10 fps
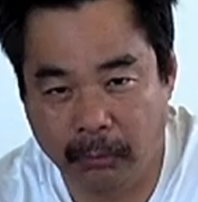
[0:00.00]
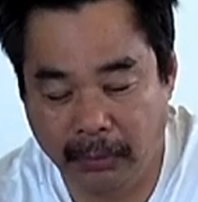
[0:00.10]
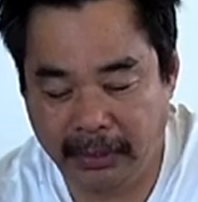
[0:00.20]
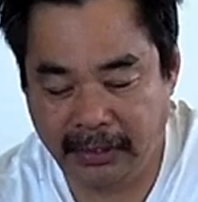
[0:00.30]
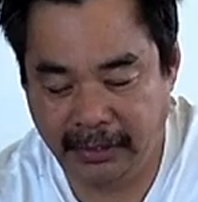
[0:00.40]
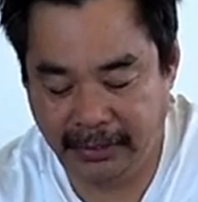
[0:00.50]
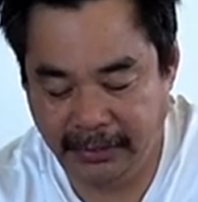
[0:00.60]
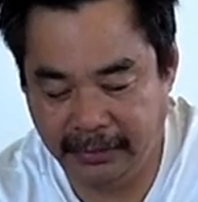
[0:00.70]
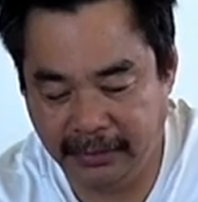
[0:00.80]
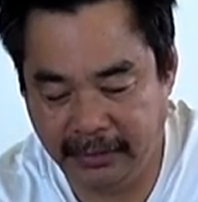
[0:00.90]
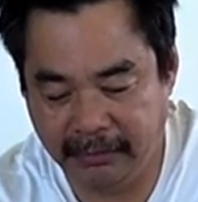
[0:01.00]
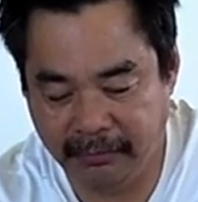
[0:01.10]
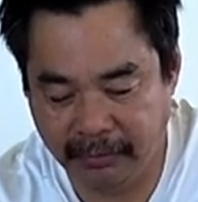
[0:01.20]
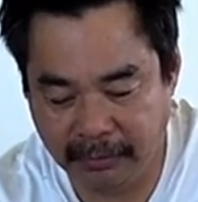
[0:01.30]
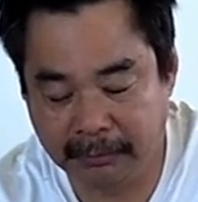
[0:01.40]
with the lid
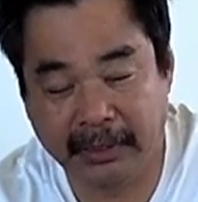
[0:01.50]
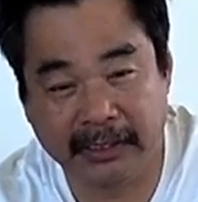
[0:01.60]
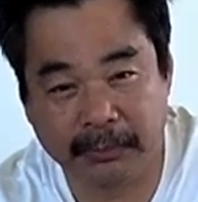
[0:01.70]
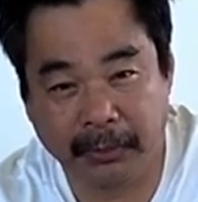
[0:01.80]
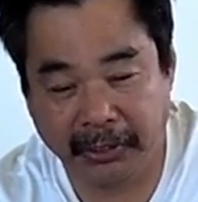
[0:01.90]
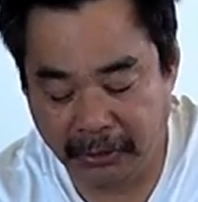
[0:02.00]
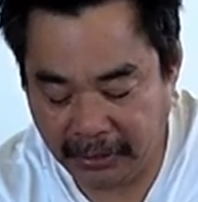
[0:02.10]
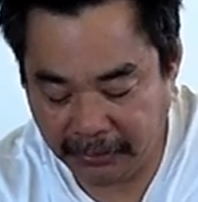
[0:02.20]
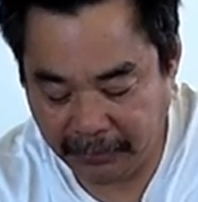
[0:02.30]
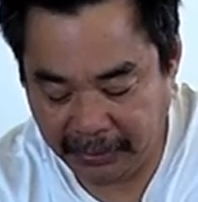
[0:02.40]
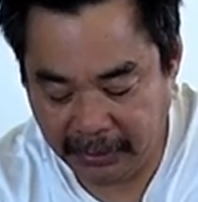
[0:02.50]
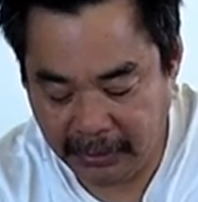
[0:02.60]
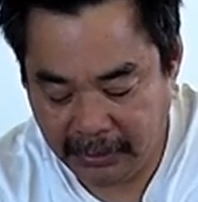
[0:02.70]
from Smoke Eater 908